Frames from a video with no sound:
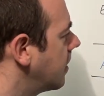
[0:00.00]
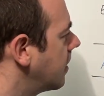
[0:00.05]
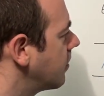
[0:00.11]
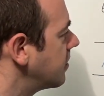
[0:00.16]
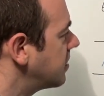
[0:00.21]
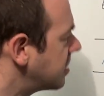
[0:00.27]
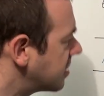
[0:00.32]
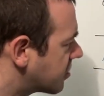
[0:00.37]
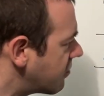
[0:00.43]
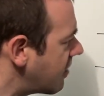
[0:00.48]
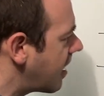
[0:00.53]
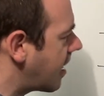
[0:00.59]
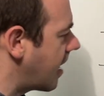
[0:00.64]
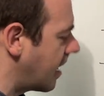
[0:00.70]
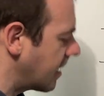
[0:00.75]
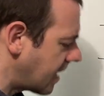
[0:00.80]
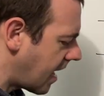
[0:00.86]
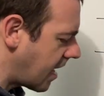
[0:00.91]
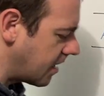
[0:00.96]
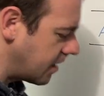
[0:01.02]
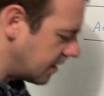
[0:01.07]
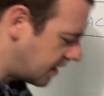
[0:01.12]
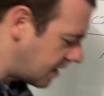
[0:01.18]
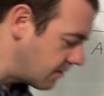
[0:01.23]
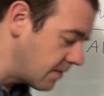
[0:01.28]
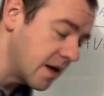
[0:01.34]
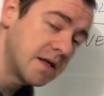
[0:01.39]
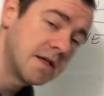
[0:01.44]
which is great. Again,
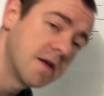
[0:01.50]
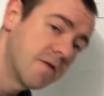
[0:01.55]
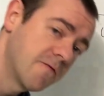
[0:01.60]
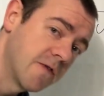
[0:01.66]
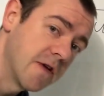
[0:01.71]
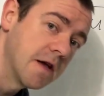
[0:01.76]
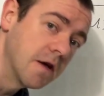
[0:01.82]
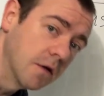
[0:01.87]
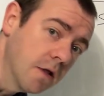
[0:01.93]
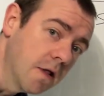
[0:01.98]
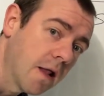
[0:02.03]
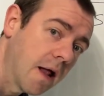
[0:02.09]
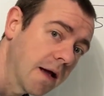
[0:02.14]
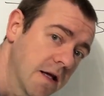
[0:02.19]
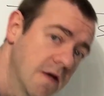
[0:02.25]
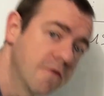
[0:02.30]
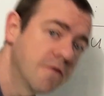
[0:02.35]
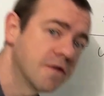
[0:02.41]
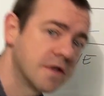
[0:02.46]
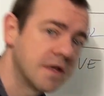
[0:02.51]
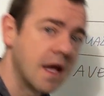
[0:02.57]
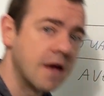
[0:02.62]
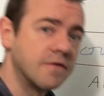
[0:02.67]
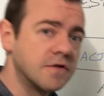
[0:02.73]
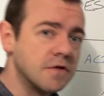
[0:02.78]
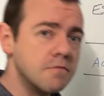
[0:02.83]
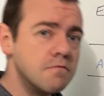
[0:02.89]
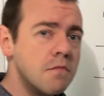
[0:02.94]
it makes it feel like you've
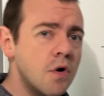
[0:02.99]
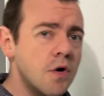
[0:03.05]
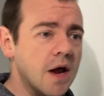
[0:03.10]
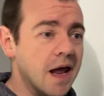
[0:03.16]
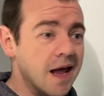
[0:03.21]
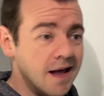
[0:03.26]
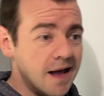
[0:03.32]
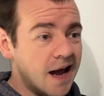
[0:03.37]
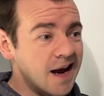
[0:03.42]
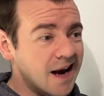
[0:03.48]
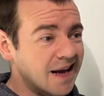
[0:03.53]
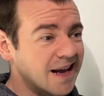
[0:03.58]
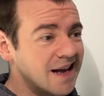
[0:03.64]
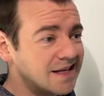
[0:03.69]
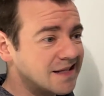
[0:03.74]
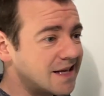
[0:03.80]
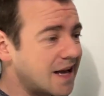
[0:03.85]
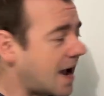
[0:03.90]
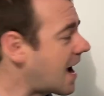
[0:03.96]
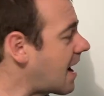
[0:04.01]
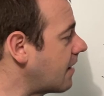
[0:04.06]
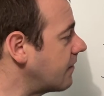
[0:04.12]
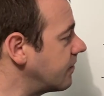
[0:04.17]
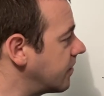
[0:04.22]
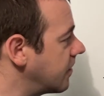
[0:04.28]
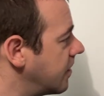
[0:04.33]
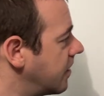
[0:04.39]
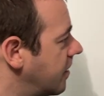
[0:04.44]
saved some money, and I guess you
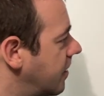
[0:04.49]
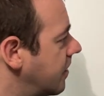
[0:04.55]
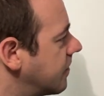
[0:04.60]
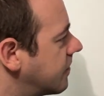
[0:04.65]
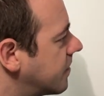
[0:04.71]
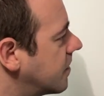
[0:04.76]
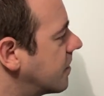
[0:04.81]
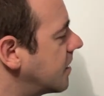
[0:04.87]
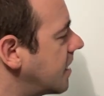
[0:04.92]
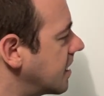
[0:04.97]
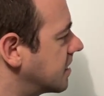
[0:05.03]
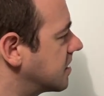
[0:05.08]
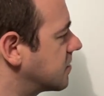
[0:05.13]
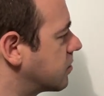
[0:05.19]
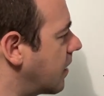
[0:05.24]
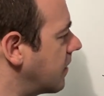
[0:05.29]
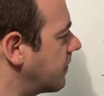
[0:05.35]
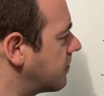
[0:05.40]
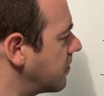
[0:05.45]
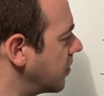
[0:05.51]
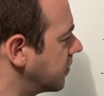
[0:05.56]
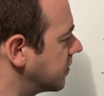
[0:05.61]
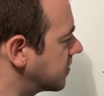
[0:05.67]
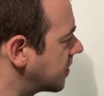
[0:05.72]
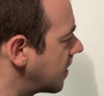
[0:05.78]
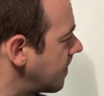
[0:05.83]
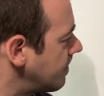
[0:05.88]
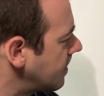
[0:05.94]
have for the next 12
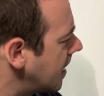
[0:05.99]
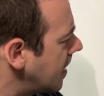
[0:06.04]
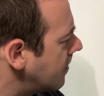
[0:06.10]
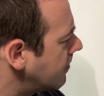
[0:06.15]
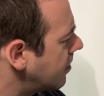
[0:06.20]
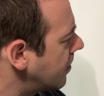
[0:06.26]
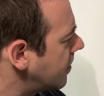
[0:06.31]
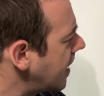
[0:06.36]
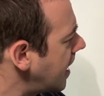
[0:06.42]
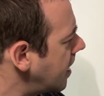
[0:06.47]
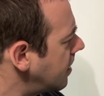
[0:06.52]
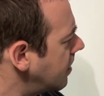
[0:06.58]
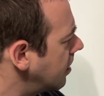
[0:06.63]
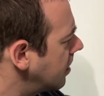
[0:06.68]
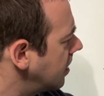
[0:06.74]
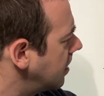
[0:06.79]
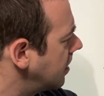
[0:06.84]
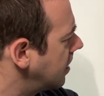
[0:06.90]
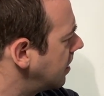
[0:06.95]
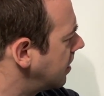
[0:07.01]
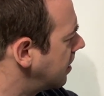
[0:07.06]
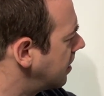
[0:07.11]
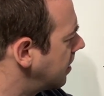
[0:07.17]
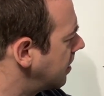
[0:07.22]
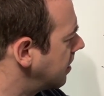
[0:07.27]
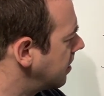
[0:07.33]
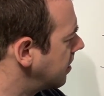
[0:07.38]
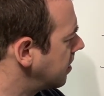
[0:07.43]
months. But then
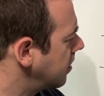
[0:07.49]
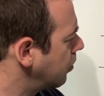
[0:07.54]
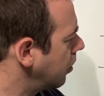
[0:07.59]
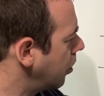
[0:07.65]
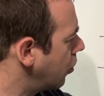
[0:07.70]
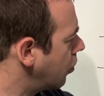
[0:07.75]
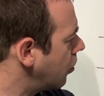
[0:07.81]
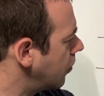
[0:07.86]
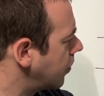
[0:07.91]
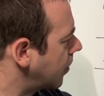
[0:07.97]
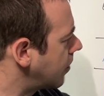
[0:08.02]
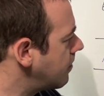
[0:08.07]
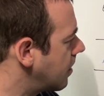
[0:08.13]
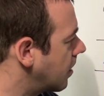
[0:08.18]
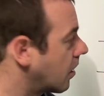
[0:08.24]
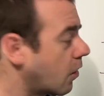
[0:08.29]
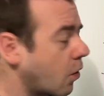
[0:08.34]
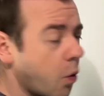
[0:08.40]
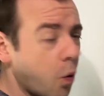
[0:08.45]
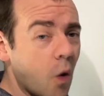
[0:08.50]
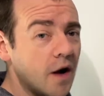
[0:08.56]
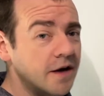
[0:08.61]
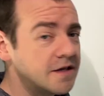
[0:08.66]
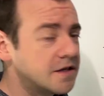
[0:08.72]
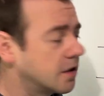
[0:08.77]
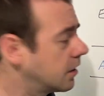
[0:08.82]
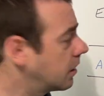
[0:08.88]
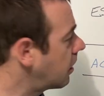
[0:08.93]
you will owe them
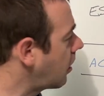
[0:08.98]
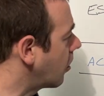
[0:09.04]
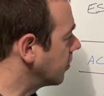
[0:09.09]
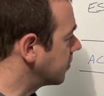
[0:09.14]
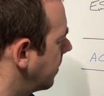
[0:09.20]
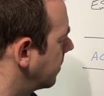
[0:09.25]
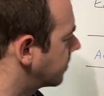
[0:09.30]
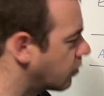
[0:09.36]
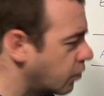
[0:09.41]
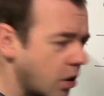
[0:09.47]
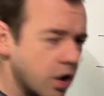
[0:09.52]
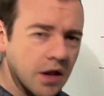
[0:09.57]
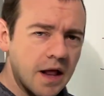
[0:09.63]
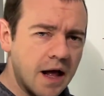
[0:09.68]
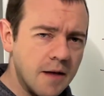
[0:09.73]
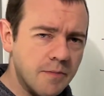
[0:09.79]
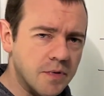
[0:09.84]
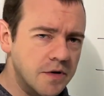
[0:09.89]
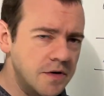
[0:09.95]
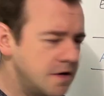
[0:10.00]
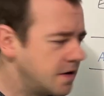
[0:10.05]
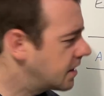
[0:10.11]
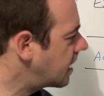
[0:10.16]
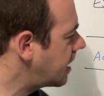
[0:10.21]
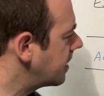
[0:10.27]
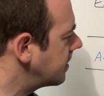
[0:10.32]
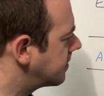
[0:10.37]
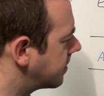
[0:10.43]
quite a lot. So what will happen
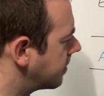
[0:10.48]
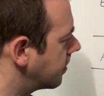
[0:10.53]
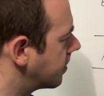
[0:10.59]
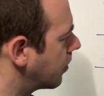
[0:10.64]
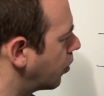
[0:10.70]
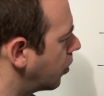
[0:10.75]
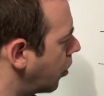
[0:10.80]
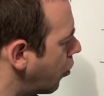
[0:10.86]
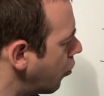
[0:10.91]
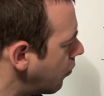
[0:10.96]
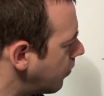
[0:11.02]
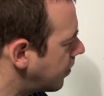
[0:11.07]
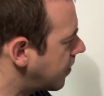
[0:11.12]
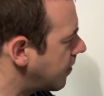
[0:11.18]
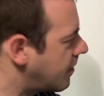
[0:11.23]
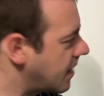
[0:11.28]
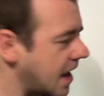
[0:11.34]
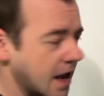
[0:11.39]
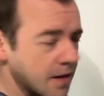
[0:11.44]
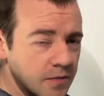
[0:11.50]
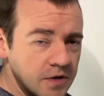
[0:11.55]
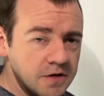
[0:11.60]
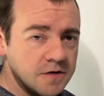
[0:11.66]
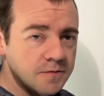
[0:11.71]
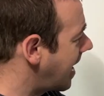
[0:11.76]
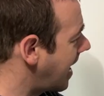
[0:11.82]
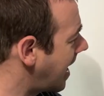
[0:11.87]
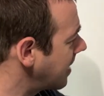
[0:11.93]
is that they will up the
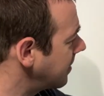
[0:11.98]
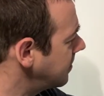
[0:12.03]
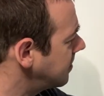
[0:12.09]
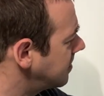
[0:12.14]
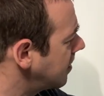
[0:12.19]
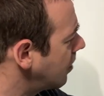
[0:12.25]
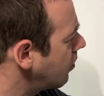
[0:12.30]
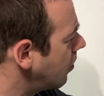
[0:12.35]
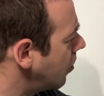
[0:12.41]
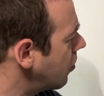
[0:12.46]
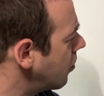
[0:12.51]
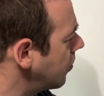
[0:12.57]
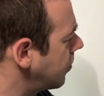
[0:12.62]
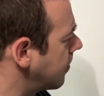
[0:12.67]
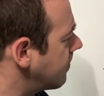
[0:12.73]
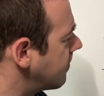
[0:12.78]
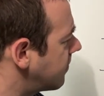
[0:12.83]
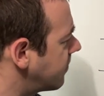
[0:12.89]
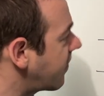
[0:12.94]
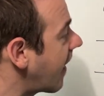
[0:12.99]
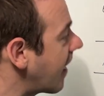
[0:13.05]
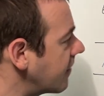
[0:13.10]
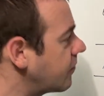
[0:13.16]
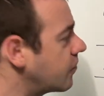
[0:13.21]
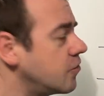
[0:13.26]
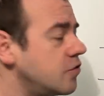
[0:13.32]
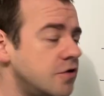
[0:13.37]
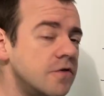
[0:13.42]
payments and you'll owe them
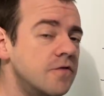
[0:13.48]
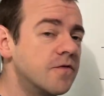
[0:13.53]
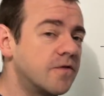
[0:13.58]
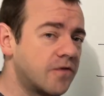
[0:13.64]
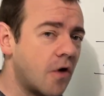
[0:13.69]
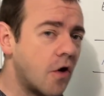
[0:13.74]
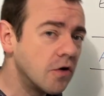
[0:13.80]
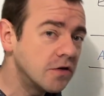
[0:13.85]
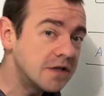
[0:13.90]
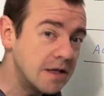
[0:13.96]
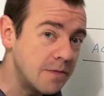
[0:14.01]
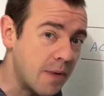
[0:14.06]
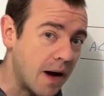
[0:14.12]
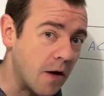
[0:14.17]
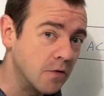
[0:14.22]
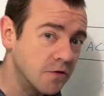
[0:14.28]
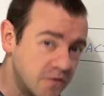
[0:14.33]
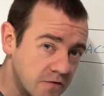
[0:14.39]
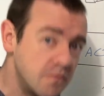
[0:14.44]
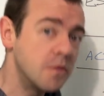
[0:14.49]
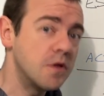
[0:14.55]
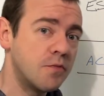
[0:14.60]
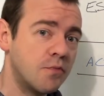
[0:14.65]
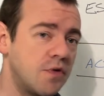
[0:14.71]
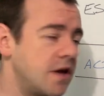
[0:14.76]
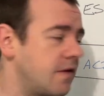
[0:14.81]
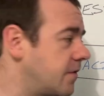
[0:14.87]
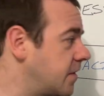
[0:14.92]
£540 from the
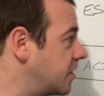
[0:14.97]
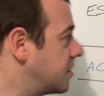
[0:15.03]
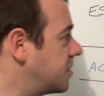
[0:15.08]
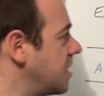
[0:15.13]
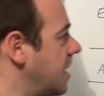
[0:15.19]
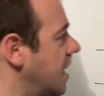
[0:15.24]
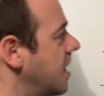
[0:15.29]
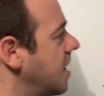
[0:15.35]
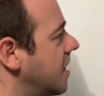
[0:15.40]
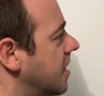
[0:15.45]
previous year.